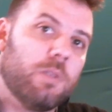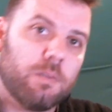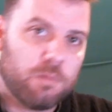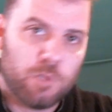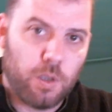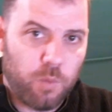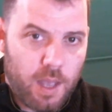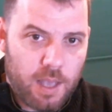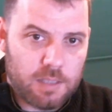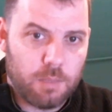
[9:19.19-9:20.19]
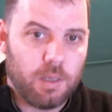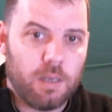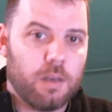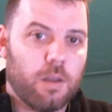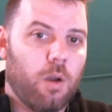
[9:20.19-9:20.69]
The software has the
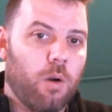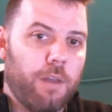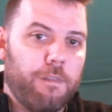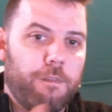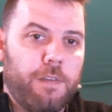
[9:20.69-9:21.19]
ability to go, all right,